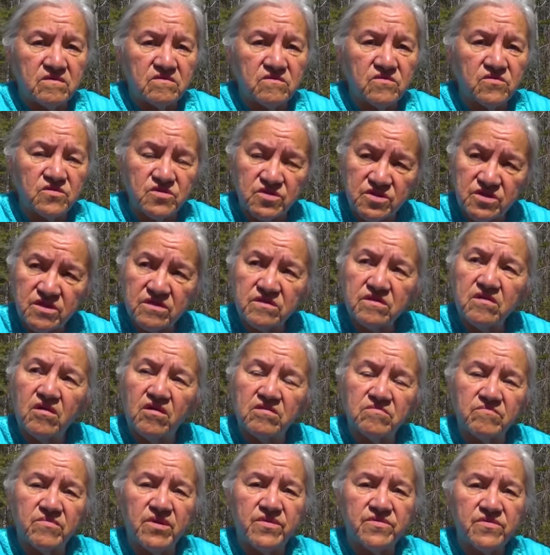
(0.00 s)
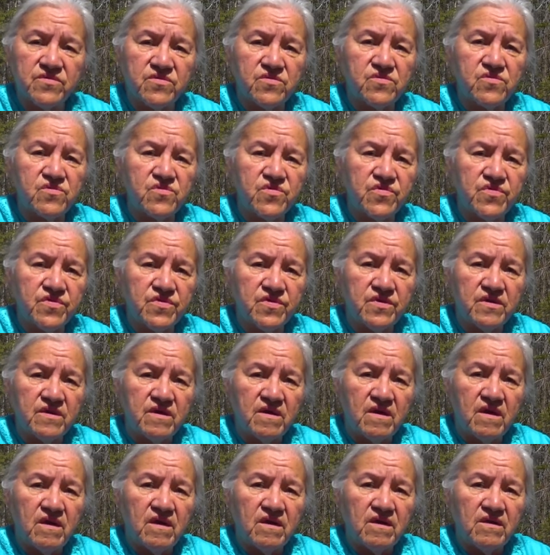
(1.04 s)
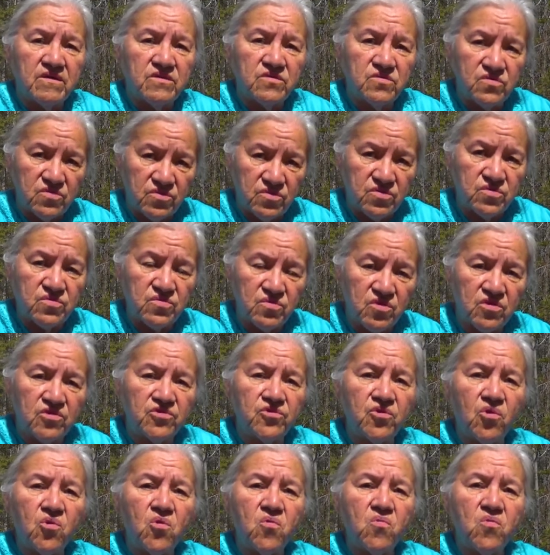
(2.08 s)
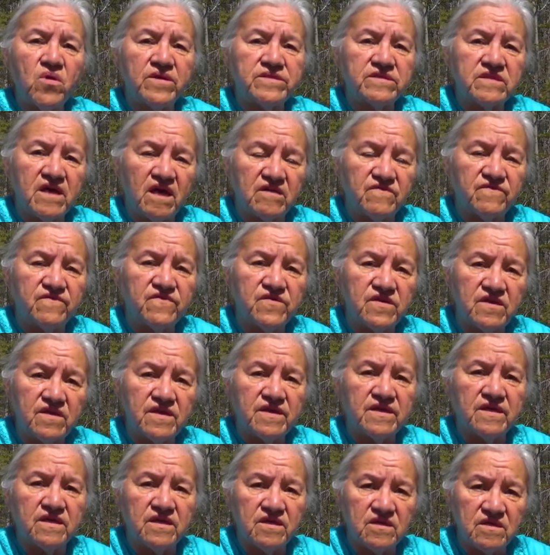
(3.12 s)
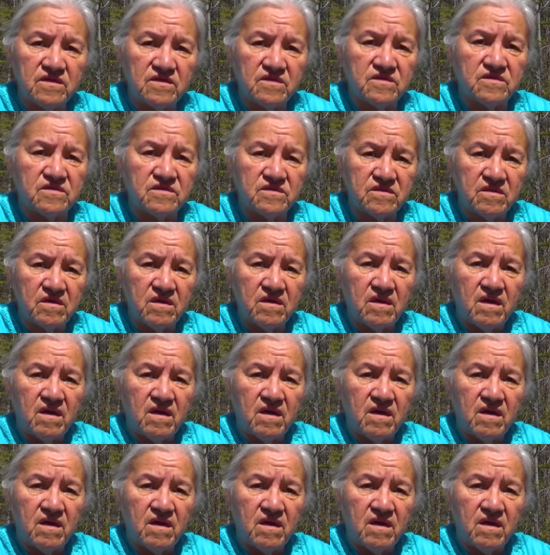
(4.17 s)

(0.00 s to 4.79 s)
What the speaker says: to sit on Mother Earth, you will know what that feeling is.